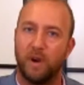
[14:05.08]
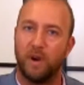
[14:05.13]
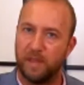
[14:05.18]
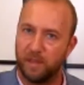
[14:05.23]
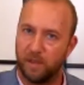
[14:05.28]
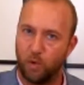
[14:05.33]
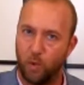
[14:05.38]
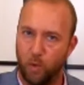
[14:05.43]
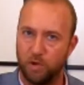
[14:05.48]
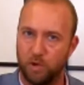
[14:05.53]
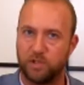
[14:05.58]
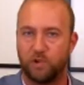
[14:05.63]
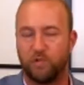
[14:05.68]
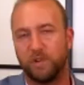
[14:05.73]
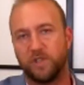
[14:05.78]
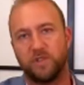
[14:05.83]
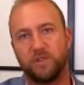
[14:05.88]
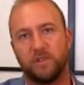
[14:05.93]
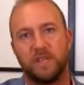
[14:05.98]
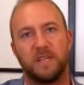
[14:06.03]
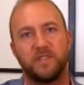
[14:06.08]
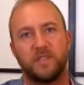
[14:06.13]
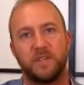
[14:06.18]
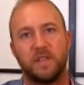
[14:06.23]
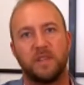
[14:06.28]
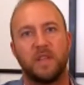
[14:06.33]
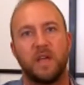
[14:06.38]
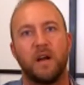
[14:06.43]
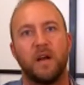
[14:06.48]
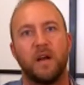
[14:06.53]
and the quartz crystal that's
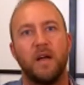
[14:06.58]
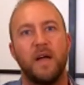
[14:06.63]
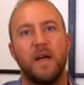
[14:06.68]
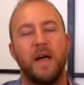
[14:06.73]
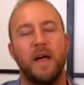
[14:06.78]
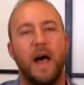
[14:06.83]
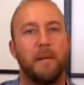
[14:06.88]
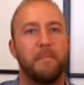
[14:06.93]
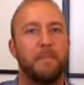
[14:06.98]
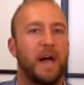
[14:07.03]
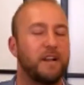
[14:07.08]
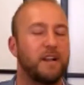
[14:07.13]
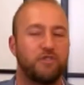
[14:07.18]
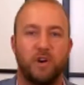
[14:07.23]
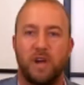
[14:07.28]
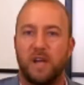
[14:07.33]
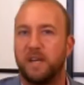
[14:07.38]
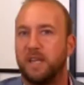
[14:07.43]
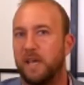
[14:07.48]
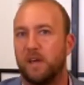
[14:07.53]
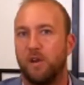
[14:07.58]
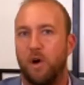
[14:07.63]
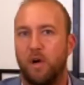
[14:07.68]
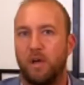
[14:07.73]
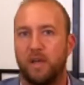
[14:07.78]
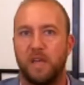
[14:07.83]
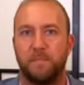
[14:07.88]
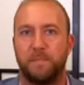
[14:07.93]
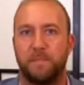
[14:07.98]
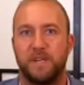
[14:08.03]
in there. I'm not trying to get all
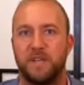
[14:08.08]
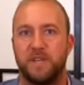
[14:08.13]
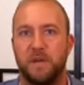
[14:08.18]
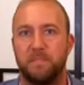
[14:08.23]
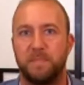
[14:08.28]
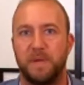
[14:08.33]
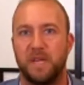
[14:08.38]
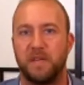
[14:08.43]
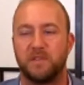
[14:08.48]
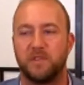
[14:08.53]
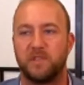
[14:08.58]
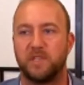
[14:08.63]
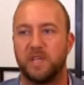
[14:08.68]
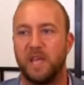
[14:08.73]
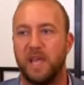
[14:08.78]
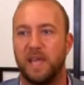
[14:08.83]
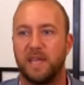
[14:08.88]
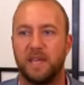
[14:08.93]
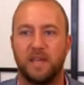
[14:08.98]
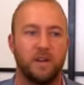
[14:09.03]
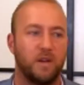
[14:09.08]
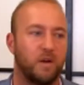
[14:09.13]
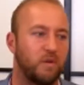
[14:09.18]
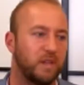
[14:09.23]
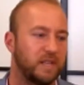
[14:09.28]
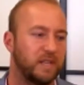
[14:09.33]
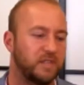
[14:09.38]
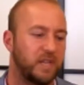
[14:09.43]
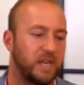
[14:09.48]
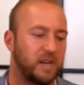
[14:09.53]
hippy-dippy and say,
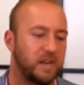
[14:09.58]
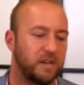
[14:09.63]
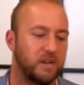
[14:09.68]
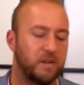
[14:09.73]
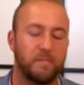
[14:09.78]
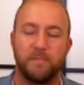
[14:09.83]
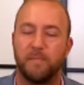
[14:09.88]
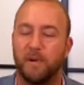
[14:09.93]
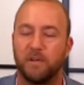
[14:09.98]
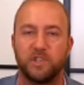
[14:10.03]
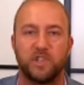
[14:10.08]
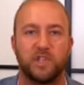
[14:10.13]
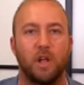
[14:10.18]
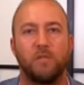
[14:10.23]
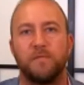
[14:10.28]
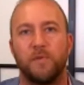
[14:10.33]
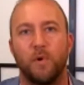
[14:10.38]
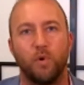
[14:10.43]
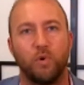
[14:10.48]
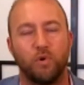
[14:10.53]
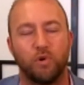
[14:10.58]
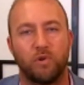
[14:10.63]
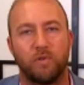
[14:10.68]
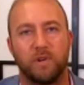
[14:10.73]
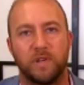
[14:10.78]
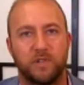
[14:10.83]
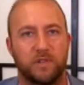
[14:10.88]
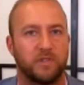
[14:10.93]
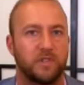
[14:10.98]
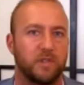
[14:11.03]
let's get into Marcel Vogel
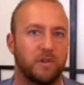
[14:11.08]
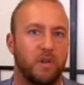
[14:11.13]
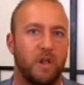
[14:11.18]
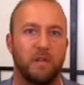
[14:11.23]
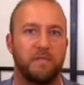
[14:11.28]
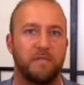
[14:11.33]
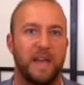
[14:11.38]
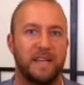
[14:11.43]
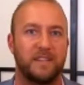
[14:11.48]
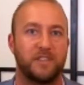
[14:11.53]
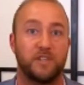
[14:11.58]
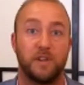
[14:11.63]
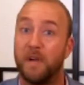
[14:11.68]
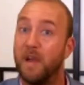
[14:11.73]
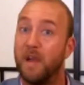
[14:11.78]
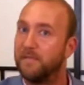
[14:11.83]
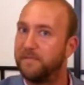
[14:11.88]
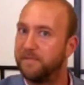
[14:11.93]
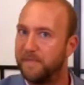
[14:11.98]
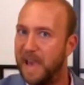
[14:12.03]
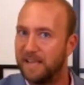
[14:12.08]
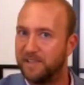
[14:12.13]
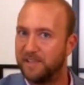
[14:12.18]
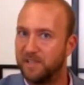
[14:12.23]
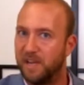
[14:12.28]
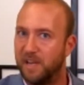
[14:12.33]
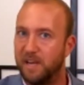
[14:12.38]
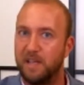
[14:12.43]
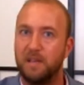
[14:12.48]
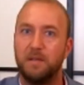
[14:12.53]
crystals and all of that stuff.
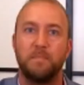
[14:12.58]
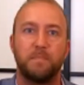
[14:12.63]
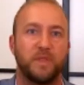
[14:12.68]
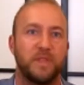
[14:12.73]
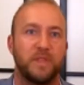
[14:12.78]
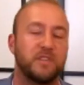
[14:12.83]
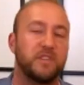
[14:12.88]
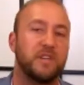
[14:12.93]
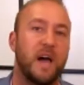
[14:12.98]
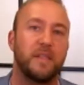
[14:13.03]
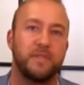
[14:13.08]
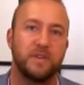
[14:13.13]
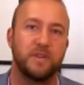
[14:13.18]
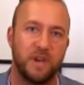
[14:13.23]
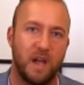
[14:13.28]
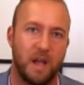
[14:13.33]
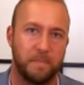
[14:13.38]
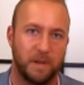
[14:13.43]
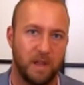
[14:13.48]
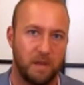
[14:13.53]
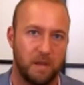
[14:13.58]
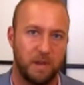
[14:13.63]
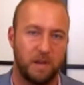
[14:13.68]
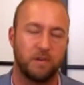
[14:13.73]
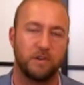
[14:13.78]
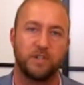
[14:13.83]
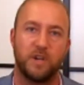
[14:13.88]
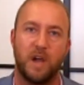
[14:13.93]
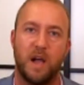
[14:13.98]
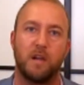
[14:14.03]
Fascinating, but that's not the topic I'm here
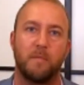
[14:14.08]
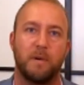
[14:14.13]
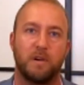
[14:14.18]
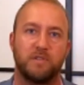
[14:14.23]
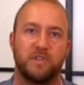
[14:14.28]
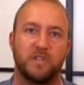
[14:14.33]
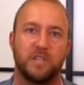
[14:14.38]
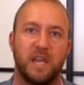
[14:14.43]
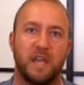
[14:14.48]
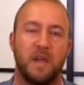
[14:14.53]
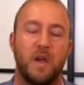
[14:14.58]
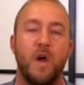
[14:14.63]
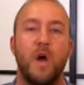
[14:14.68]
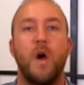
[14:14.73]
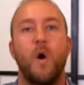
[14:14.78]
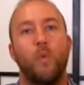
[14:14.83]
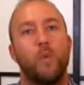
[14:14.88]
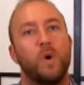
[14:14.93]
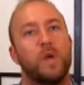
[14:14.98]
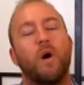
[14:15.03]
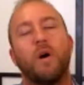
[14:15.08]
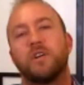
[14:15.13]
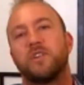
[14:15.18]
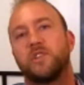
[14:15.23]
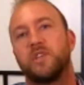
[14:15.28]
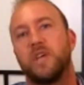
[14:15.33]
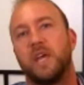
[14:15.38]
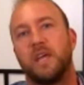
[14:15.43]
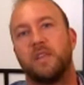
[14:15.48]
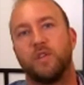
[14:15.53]
to talk about today. We are
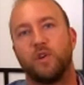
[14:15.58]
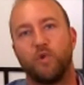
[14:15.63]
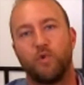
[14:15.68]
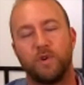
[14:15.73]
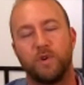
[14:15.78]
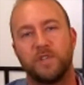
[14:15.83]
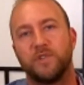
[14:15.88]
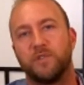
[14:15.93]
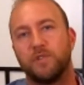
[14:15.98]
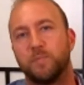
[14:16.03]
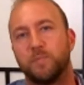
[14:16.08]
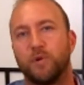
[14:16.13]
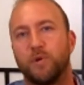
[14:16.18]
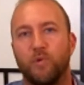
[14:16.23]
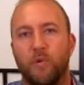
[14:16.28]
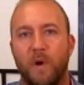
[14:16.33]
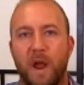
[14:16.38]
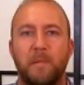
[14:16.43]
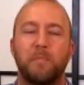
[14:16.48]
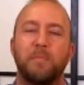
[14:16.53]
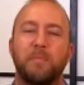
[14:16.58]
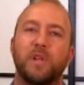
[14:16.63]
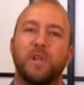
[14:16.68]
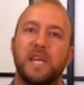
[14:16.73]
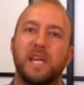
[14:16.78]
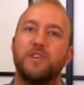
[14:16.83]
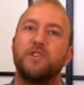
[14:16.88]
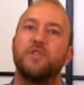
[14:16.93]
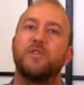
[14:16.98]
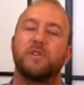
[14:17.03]
saying the crystal's programmable
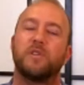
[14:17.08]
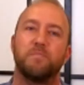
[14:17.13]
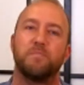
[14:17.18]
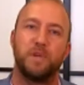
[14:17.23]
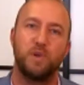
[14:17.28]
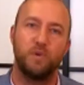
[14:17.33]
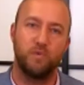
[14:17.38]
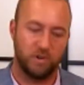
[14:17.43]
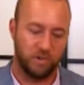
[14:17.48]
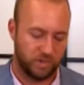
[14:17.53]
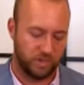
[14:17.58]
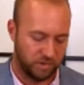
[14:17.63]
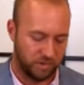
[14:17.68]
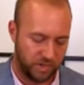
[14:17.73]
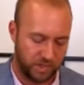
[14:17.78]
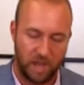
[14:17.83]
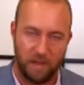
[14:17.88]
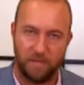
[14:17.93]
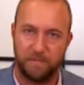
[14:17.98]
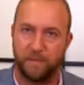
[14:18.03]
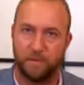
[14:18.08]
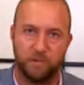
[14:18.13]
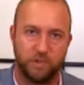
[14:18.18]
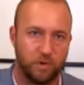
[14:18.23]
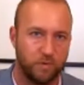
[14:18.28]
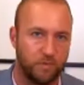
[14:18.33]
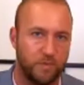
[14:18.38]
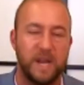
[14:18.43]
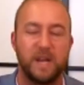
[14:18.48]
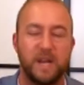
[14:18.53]
in your computers, your cell phones,
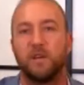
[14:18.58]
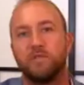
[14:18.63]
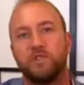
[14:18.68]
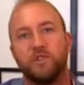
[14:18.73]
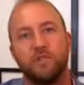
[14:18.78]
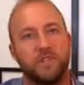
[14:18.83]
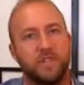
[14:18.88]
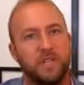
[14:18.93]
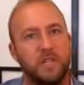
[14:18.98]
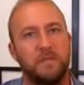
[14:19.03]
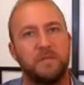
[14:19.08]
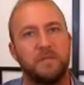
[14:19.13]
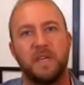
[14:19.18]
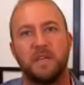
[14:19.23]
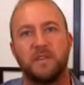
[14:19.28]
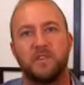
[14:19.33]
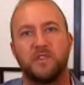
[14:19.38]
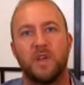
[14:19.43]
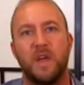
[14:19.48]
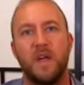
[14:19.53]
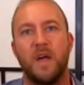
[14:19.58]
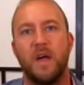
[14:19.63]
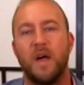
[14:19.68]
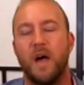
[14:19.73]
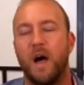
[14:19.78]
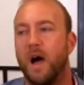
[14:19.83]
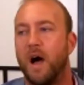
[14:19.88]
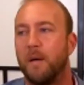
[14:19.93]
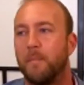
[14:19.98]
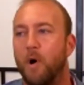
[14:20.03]
your radios, your TVs.
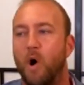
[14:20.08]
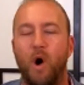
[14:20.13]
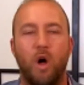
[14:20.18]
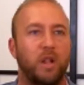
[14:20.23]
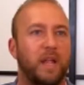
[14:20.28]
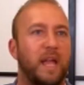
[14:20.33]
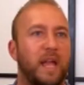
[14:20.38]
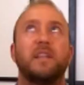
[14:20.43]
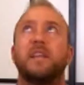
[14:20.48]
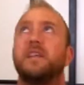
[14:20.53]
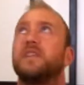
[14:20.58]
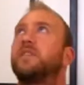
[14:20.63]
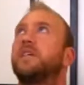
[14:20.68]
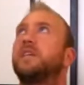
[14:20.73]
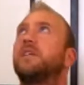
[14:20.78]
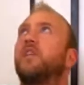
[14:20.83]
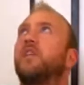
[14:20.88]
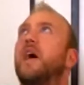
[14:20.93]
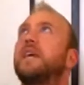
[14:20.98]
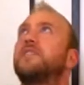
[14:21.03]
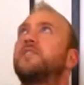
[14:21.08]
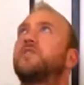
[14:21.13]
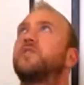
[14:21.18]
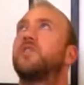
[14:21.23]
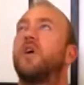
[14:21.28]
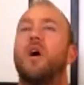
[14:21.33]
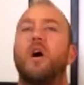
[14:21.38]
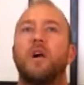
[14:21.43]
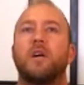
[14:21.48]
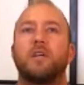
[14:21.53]
All LED lights
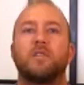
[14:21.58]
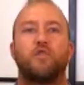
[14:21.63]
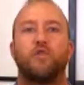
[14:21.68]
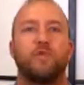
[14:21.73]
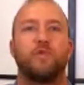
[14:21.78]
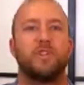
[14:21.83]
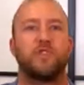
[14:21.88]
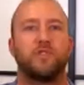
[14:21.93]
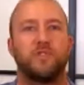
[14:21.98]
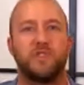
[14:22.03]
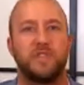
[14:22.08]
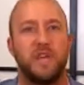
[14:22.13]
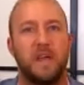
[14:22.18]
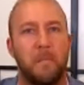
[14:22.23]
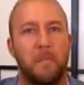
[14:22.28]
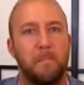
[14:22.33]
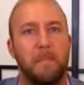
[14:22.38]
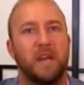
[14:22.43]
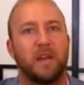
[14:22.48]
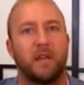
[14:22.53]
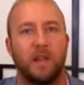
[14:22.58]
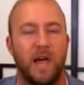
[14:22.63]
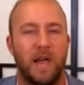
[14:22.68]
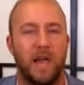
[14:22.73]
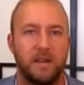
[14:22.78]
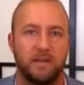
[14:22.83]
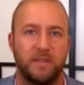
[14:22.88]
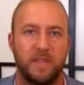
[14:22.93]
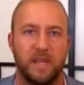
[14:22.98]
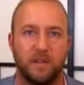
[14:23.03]
are crystals that emit
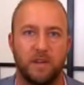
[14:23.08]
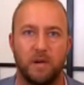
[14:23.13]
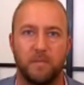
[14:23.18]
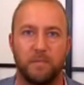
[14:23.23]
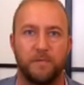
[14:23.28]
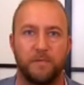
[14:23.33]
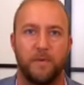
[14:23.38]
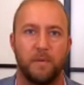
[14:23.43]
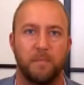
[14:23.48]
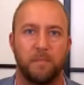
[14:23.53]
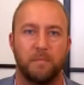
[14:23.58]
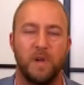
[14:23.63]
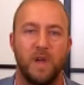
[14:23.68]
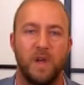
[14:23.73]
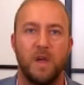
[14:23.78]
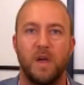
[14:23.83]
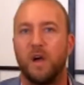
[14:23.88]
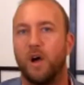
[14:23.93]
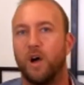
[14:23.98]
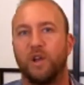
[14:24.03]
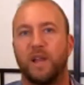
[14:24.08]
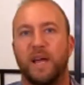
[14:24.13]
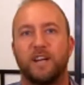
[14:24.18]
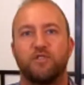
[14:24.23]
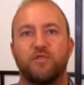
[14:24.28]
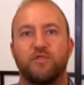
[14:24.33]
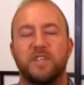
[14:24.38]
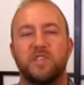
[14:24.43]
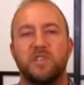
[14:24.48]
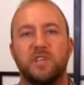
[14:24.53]
light that come from
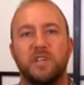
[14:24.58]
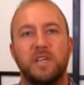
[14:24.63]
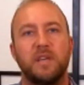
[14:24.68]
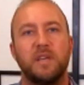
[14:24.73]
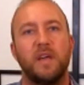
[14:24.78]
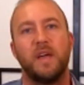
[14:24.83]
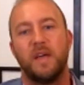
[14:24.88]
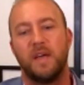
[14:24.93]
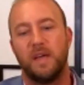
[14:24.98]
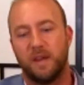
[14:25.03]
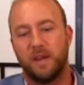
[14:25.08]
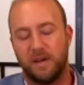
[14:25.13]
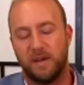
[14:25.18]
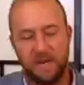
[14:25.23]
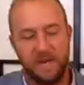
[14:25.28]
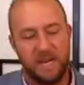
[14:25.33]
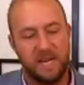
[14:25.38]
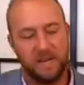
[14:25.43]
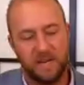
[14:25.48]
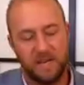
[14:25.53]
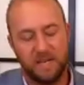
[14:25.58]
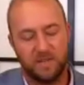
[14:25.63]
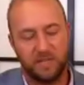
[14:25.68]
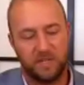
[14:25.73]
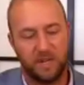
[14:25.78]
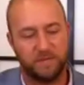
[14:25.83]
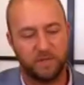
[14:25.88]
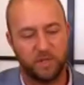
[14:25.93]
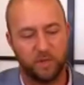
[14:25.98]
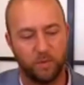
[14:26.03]
electricity. Neat
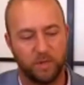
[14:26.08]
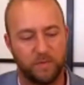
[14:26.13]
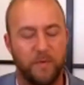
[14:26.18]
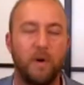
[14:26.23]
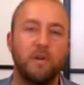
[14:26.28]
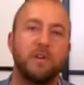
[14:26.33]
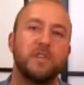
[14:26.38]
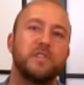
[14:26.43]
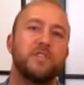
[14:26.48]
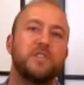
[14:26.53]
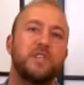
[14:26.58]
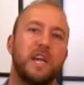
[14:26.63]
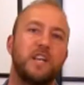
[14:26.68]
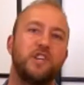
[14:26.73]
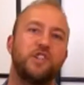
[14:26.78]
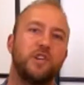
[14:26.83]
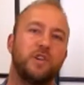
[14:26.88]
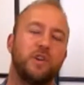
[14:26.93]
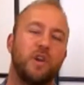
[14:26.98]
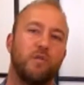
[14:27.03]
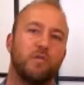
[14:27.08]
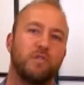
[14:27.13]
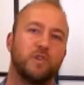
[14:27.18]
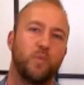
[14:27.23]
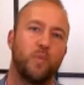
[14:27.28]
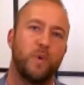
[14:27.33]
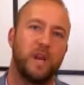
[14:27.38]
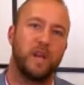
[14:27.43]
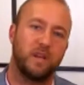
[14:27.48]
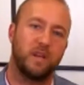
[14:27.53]
stuff. So as far as intention goes,
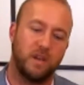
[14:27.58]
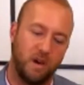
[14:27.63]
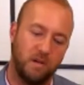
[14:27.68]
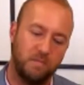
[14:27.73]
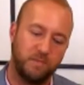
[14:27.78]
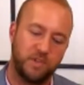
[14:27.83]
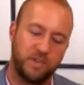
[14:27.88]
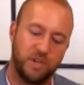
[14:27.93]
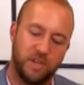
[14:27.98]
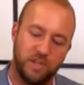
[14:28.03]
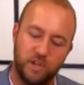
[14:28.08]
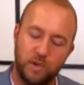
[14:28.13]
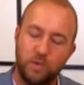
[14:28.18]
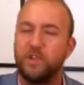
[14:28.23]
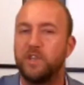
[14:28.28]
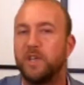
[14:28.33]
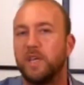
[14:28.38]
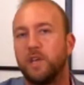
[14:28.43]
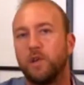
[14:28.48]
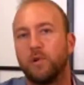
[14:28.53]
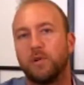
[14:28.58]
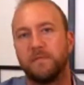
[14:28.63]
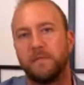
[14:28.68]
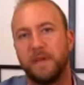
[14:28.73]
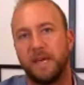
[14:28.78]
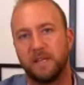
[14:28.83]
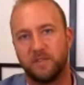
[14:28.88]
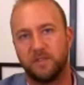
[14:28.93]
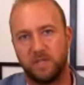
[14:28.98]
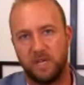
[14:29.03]
when it comes to using your
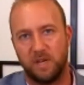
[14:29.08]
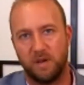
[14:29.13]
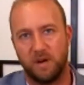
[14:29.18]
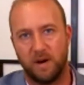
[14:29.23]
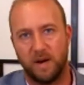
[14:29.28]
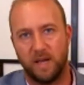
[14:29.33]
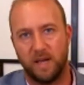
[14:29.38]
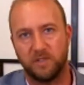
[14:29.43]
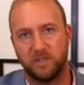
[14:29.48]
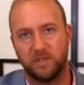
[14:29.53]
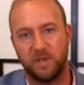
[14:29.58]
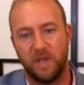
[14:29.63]
advanced TRS,